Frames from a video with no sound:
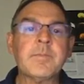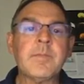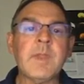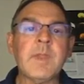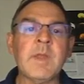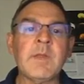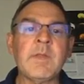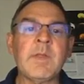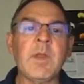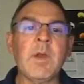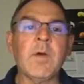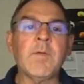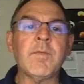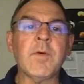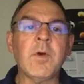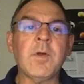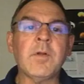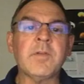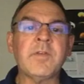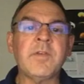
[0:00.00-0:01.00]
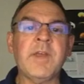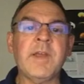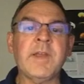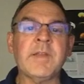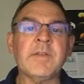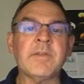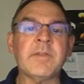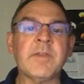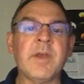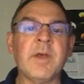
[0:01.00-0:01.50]
the overall
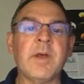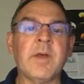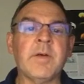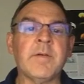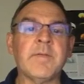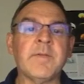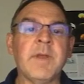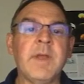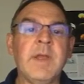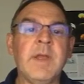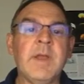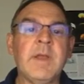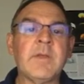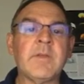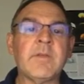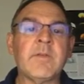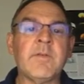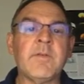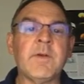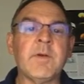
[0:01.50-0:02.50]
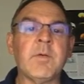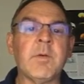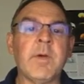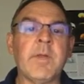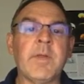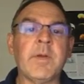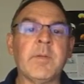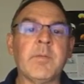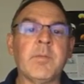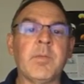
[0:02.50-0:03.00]
chance of severe
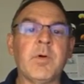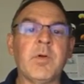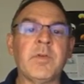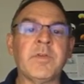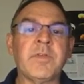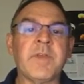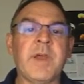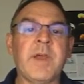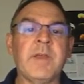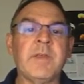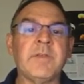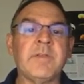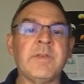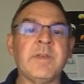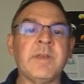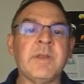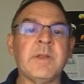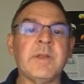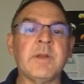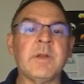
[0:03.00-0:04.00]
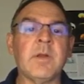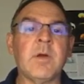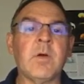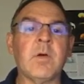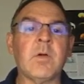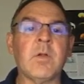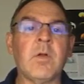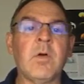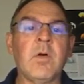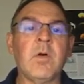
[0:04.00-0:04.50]
weather bullseyes in
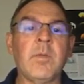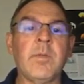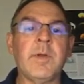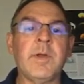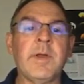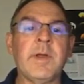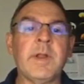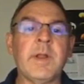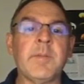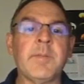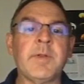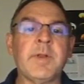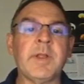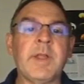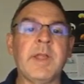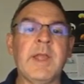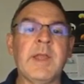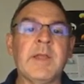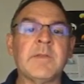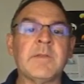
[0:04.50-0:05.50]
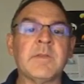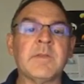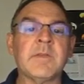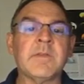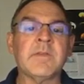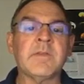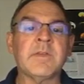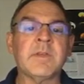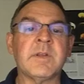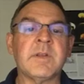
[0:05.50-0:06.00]
Oklahoma and up into
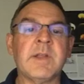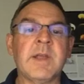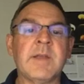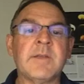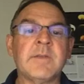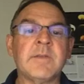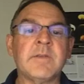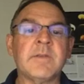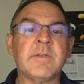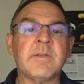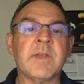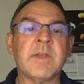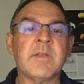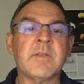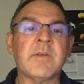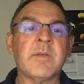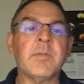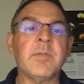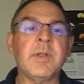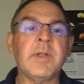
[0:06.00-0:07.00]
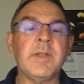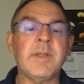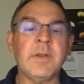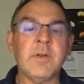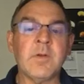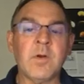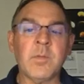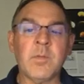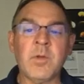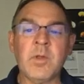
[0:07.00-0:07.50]
Kansas and Texas, that's completely
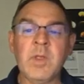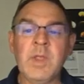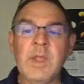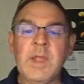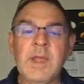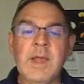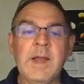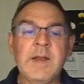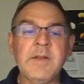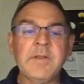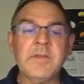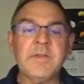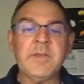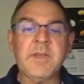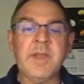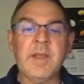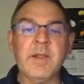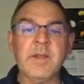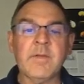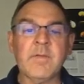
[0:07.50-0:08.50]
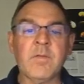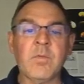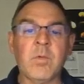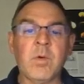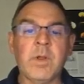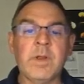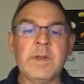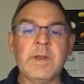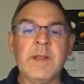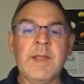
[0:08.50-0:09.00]
normal. On a scale of
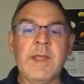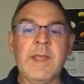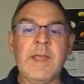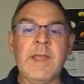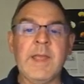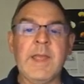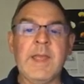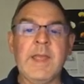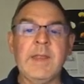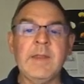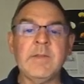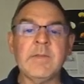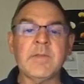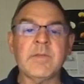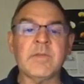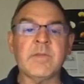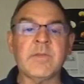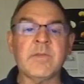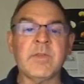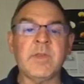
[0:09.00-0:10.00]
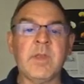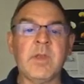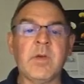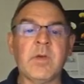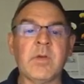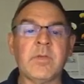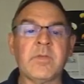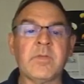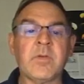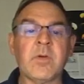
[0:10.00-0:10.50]
1 to 8, this is the
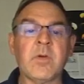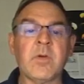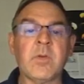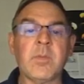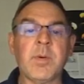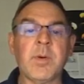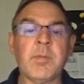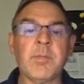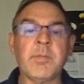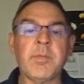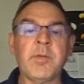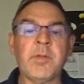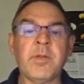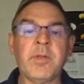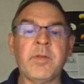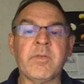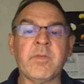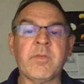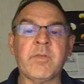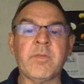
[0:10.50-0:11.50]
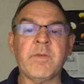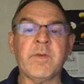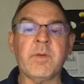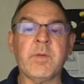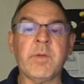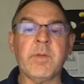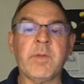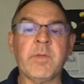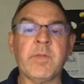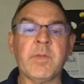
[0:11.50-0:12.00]
historical probability of
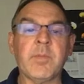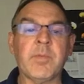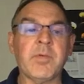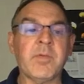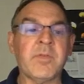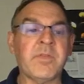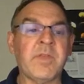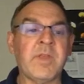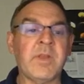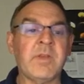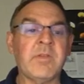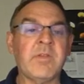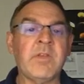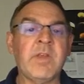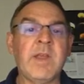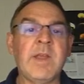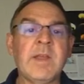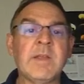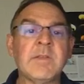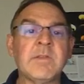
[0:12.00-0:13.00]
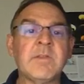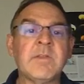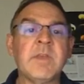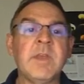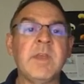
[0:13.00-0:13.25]
severe weather, the percent chance.